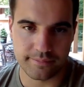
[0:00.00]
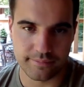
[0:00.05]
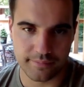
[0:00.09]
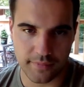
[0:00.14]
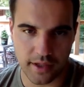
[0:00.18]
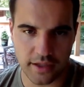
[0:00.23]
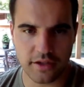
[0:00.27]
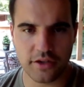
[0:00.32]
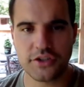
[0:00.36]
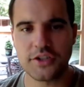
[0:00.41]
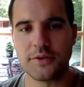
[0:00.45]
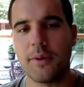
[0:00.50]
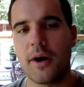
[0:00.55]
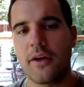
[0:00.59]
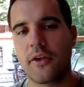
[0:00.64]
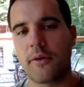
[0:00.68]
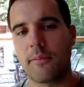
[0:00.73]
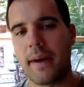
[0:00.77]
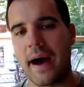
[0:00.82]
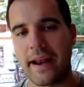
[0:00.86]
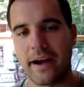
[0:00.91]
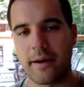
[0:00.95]
And there's some other
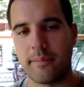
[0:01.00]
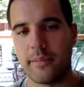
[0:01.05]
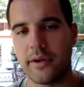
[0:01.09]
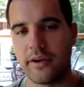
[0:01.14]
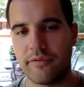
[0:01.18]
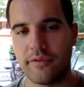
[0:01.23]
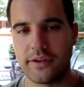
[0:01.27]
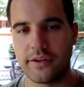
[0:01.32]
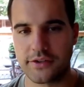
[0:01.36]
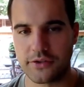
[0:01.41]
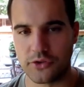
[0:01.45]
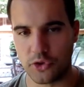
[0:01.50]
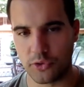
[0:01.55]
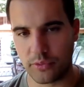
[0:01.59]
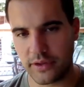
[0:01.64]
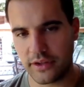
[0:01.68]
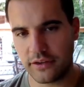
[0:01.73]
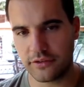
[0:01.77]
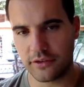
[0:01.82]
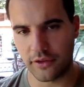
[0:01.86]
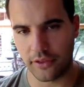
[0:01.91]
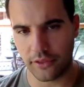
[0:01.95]
minor benefits too, but
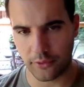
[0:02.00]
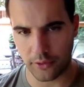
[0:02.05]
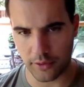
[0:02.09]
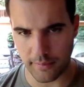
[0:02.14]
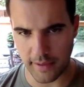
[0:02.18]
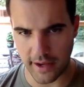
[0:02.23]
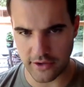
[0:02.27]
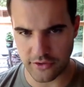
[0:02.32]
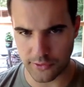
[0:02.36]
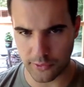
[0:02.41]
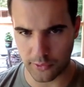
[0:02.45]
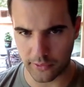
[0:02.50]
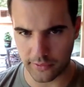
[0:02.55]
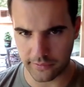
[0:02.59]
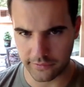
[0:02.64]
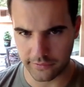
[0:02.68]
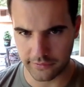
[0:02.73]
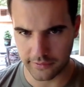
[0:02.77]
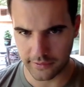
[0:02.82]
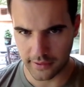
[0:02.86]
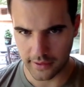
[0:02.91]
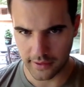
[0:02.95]
these are the 3 major
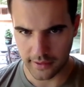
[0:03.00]
ones.